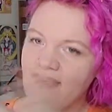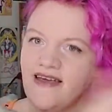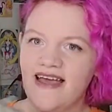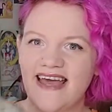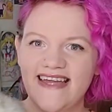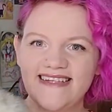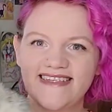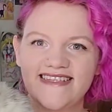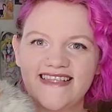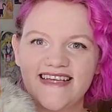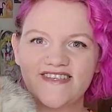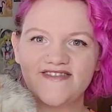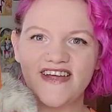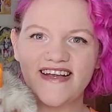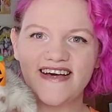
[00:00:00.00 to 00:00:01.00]
And it just slides
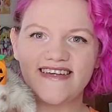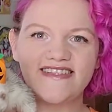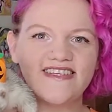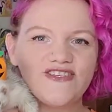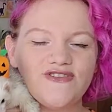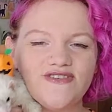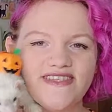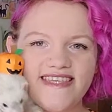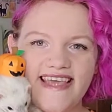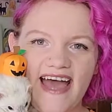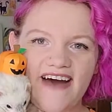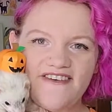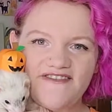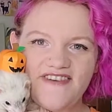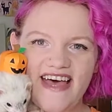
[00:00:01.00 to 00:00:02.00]
right on. Did you see
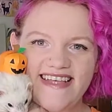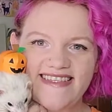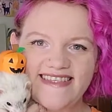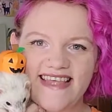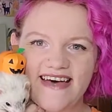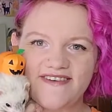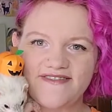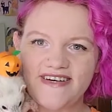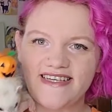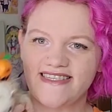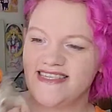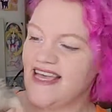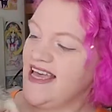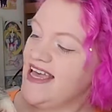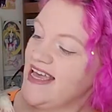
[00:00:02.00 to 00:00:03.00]
how fast that was?
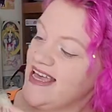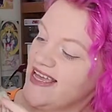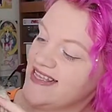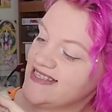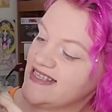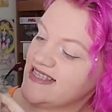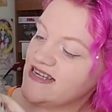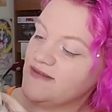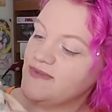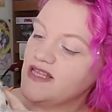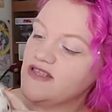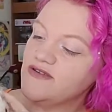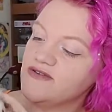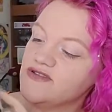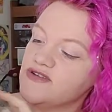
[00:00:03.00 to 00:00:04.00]
It's a little bit
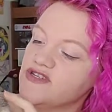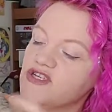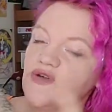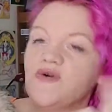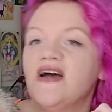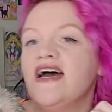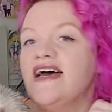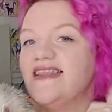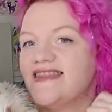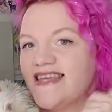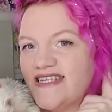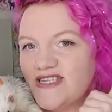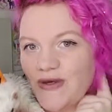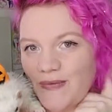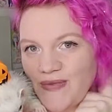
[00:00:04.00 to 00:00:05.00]
looser too. They
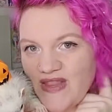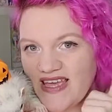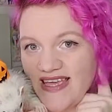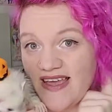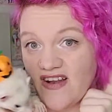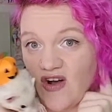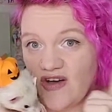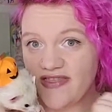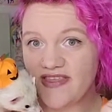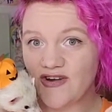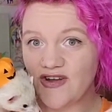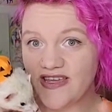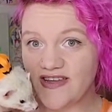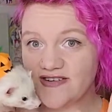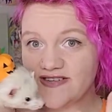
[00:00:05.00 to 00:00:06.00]
don't like it on their
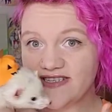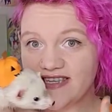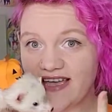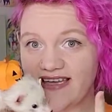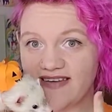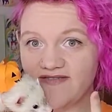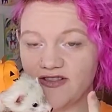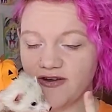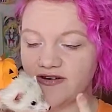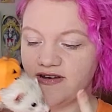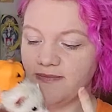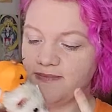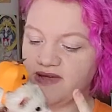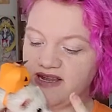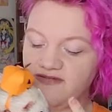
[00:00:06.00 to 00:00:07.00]
ears, I have learned,
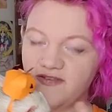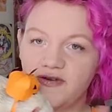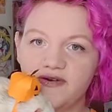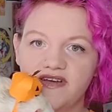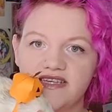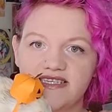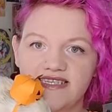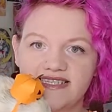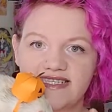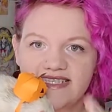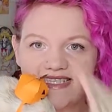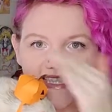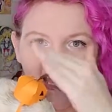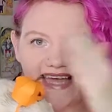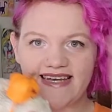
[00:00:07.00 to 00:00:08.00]
but if you can just
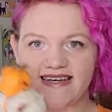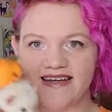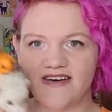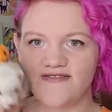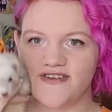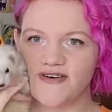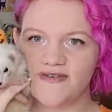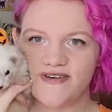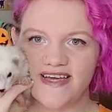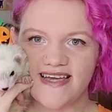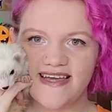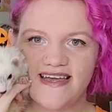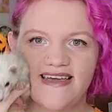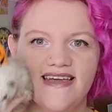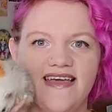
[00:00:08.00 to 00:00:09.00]
slide it on real quick,
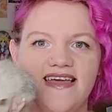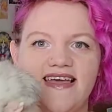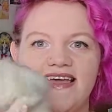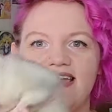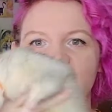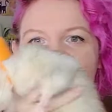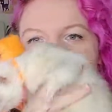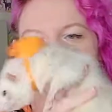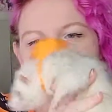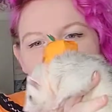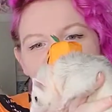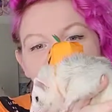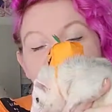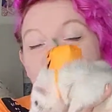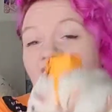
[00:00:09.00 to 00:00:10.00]
it's
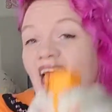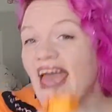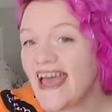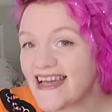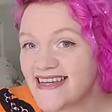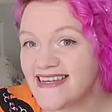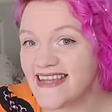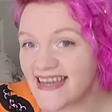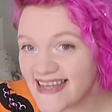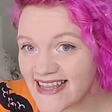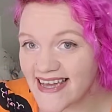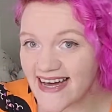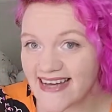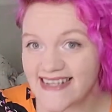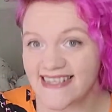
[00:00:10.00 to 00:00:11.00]
not technically
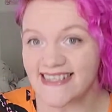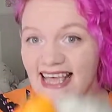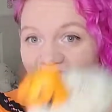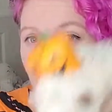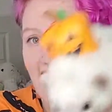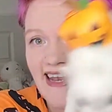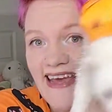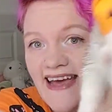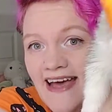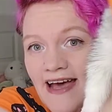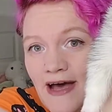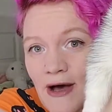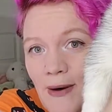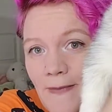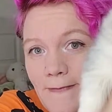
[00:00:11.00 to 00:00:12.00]
on his head,
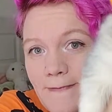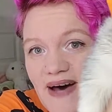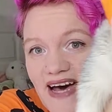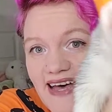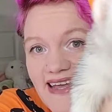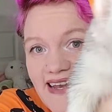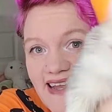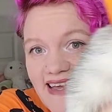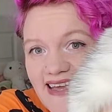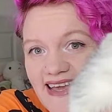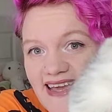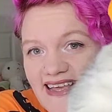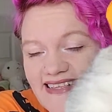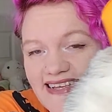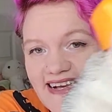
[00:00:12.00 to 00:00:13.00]
but
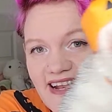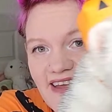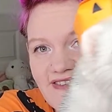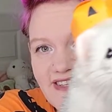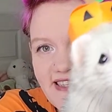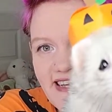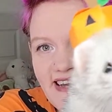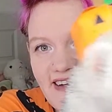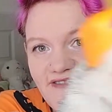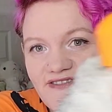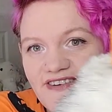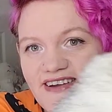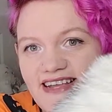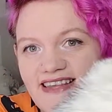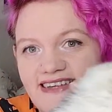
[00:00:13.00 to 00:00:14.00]
it's close enough where
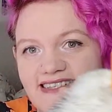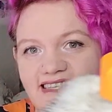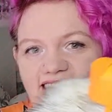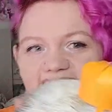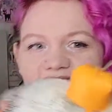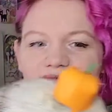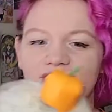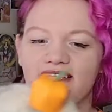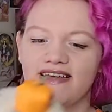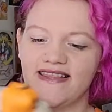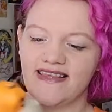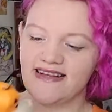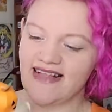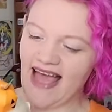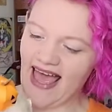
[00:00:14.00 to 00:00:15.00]
he looks like he's wearing a
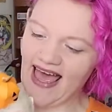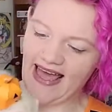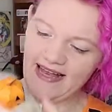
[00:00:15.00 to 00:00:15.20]
little hat.